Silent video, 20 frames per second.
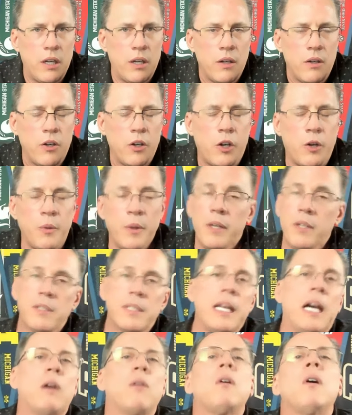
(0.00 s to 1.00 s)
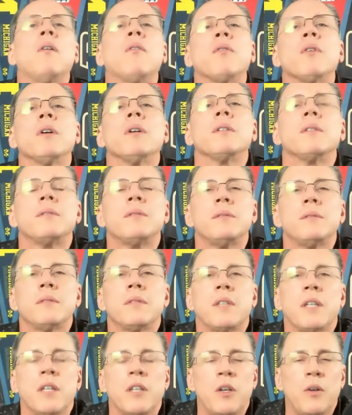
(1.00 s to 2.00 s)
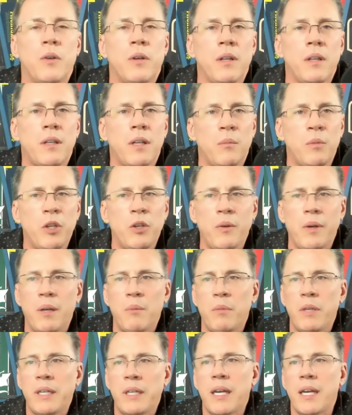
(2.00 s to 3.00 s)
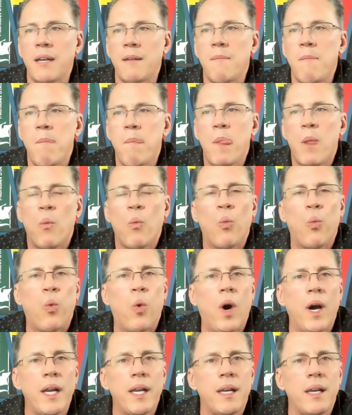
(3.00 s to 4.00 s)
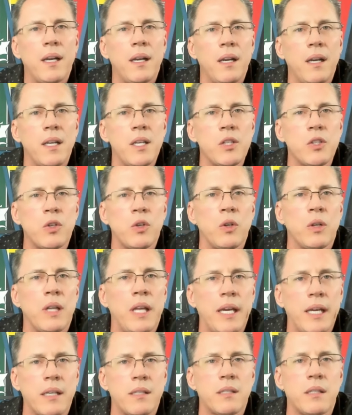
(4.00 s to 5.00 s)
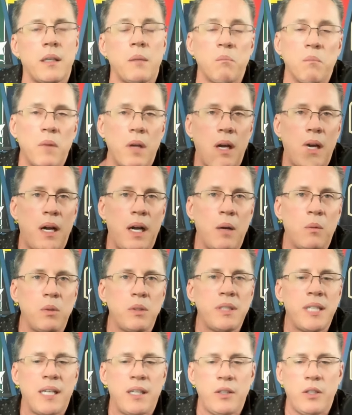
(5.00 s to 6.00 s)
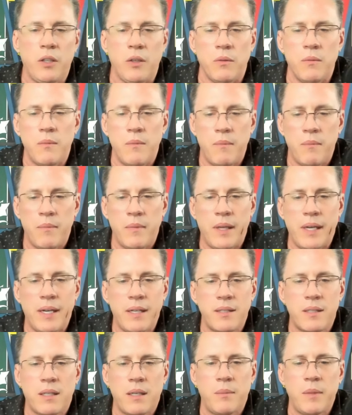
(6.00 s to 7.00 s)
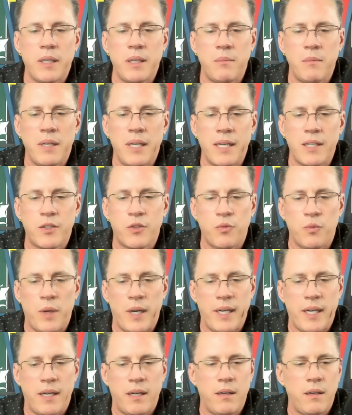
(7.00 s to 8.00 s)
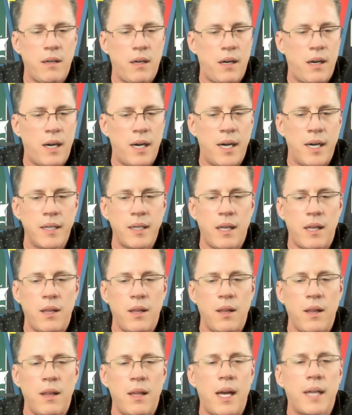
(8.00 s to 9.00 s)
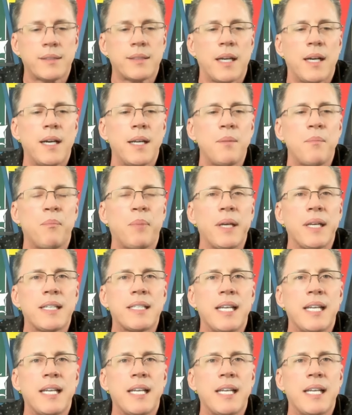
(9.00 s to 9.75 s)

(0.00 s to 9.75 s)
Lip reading: her career is now over. Going to go to the WNBA. What is her legacy? I will tell you. That is coming up next right here on Locked On Big